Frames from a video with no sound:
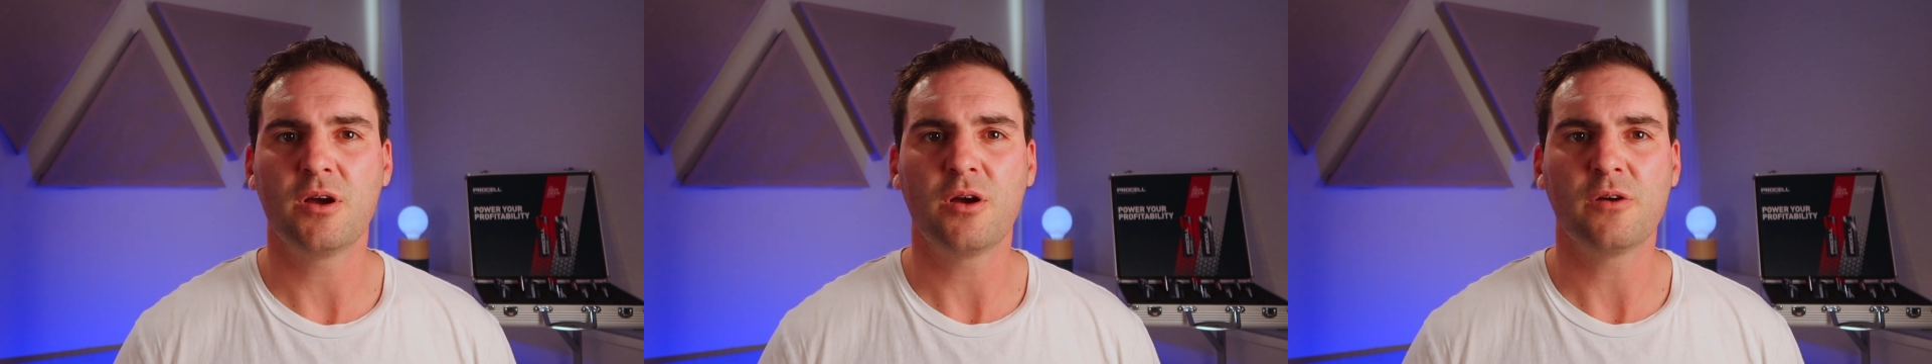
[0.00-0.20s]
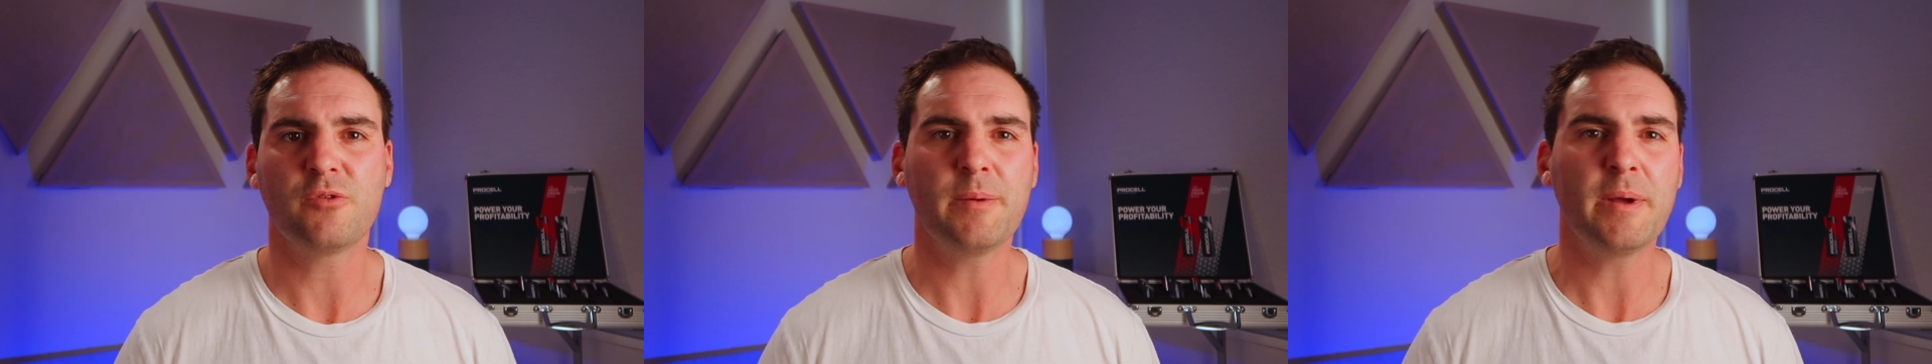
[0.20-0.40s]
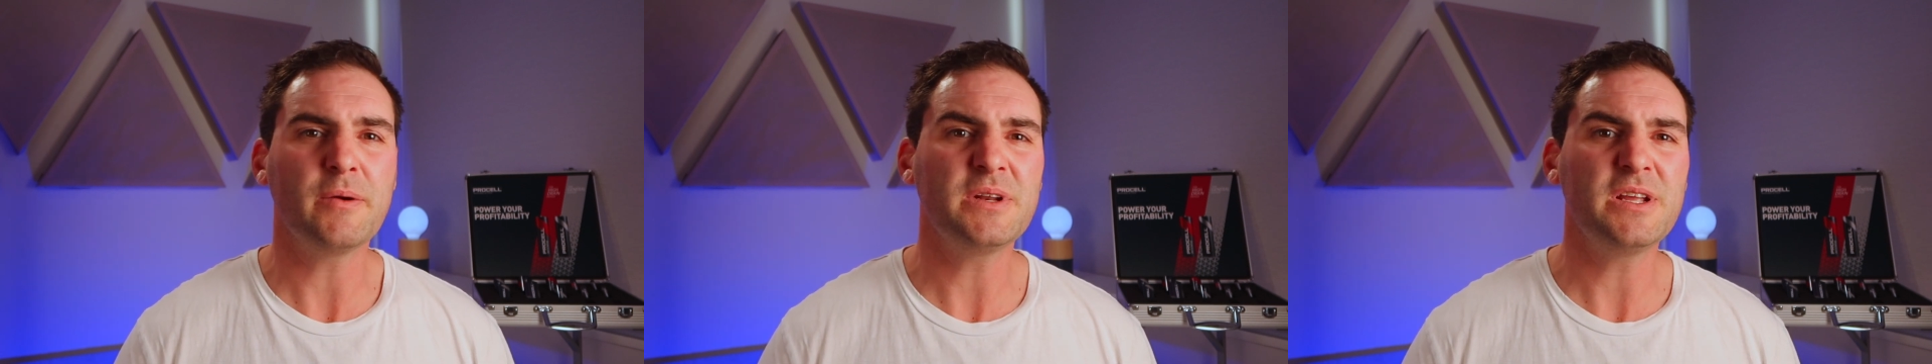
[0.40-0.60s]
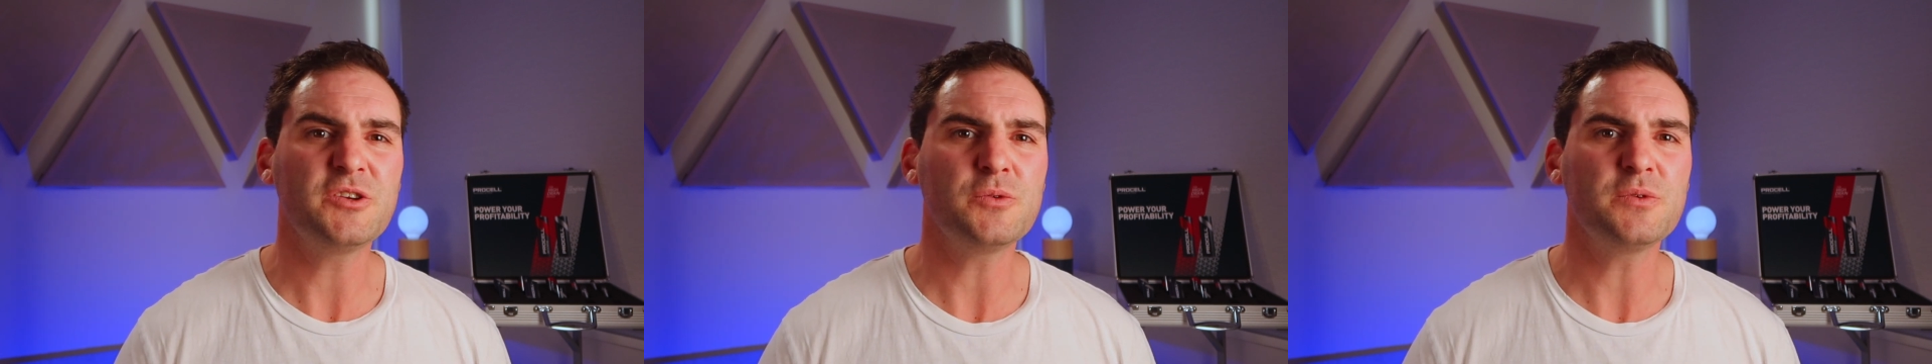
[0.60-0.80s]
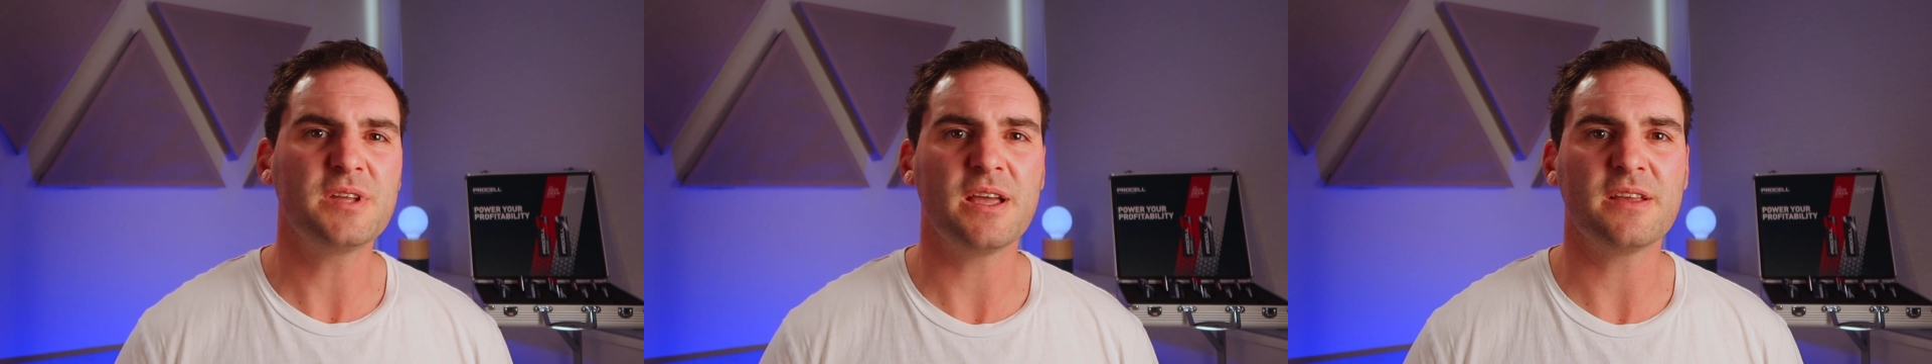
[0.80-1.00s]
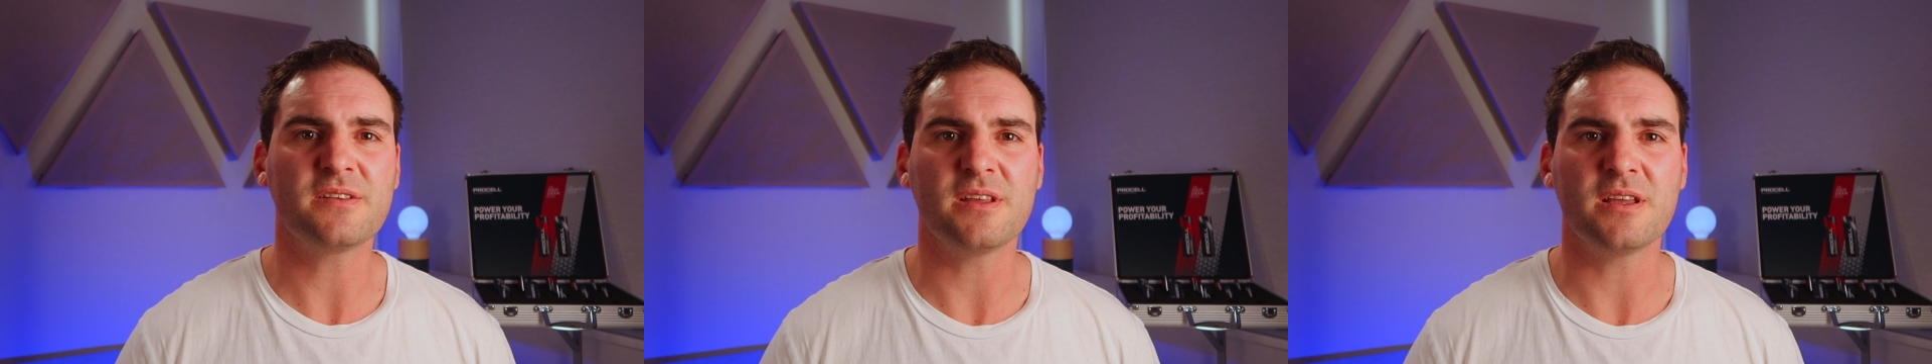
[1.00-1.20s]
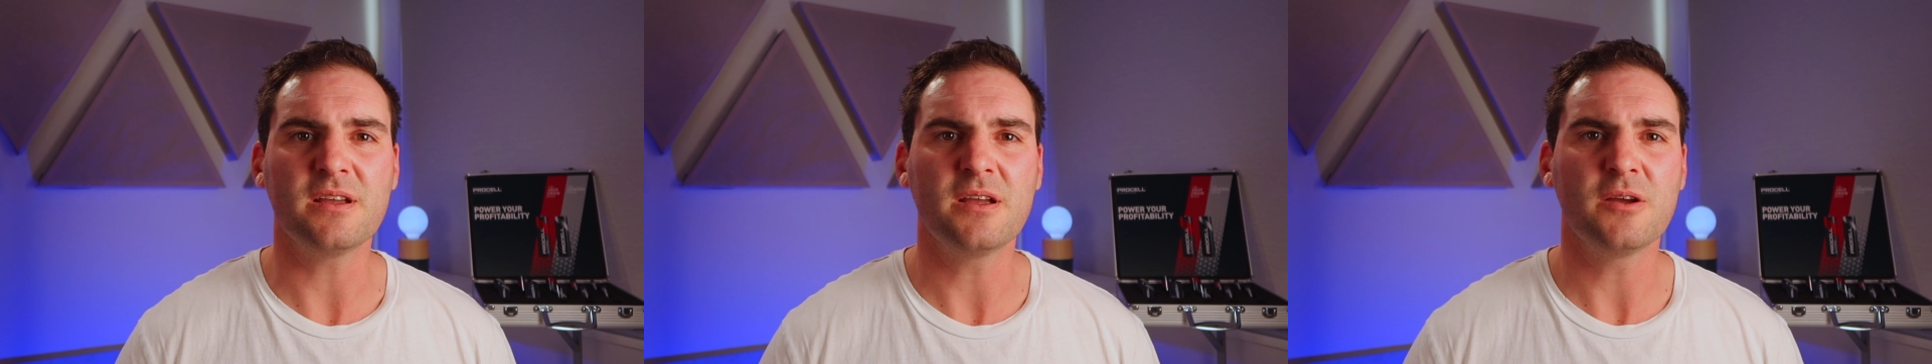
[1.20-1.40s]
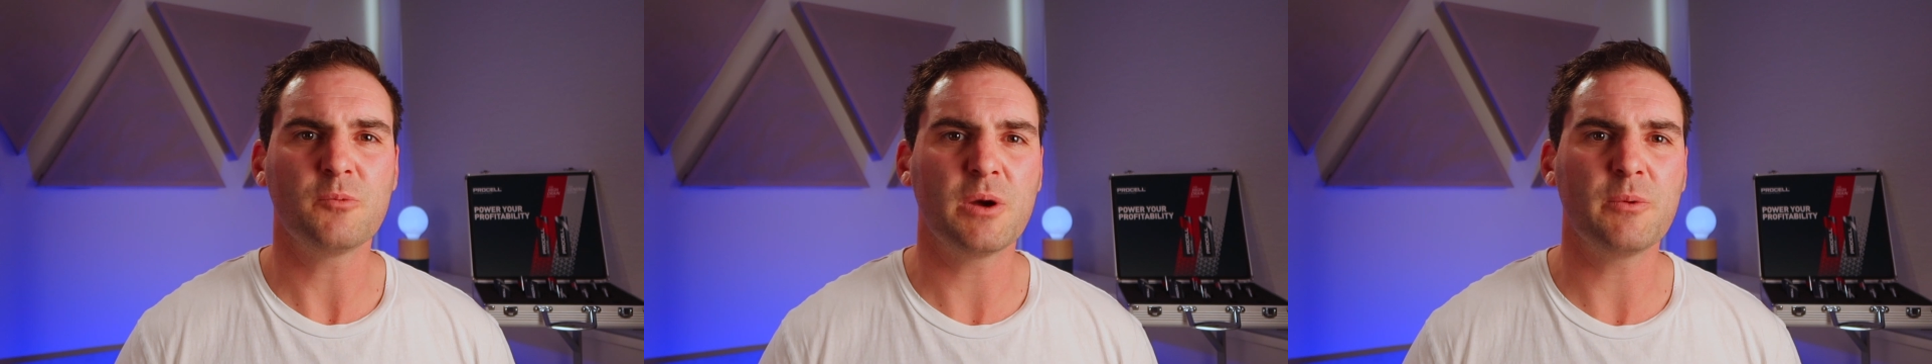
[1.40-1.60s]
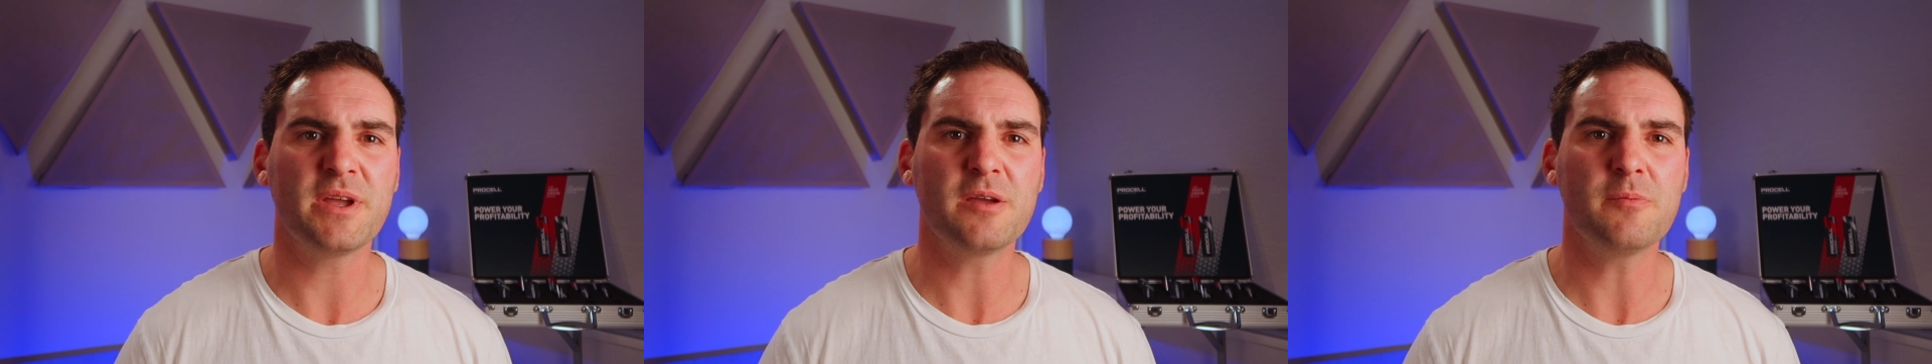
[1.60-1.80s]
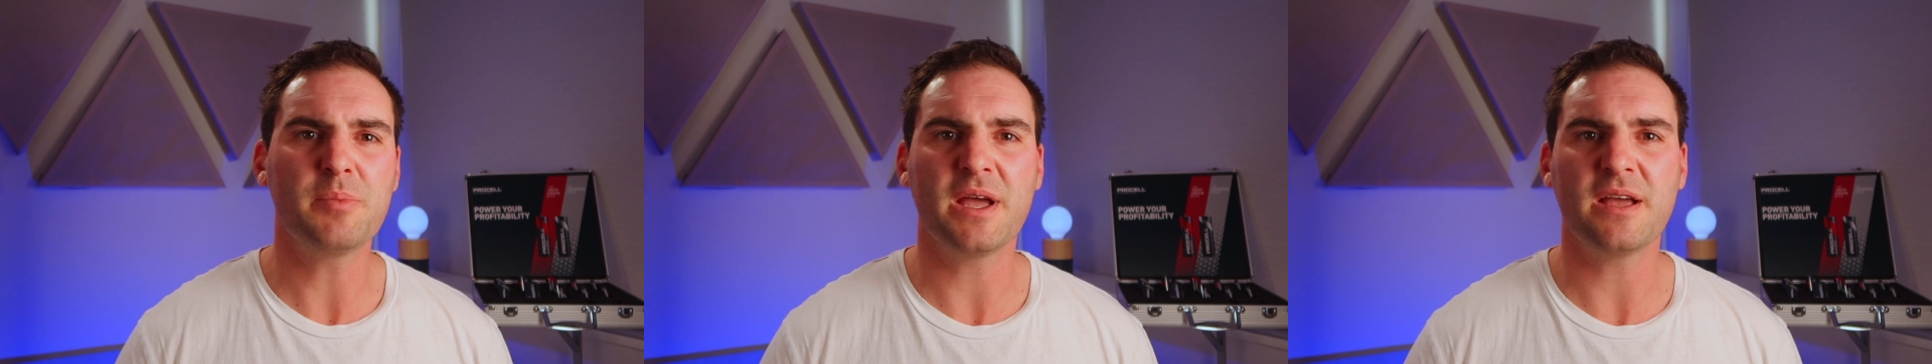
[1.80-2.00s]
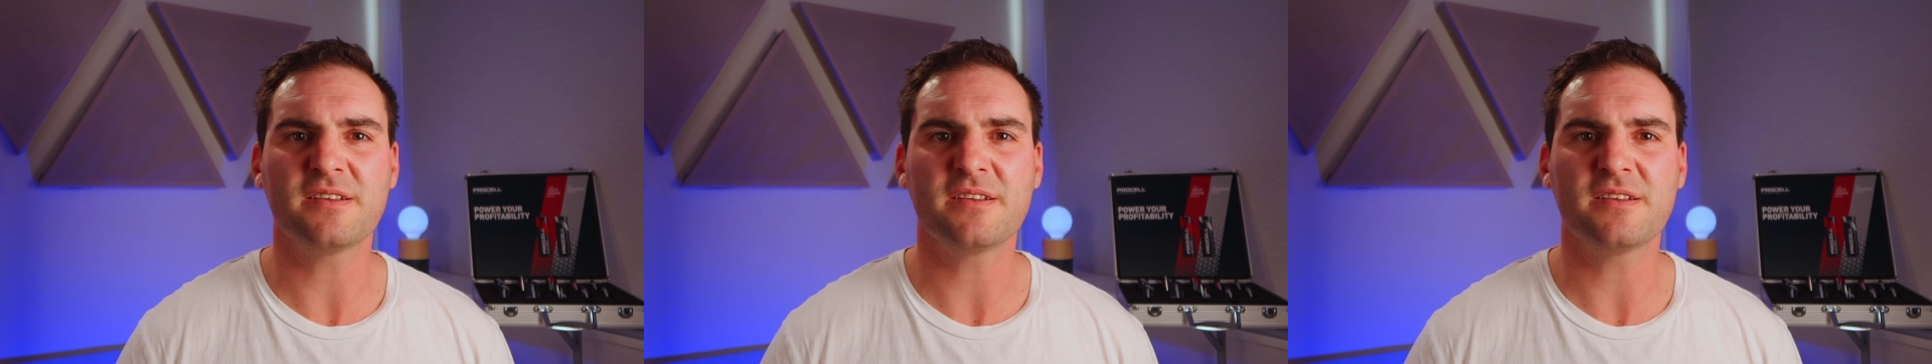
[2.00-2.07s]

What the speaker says: From our initial testing, where we compare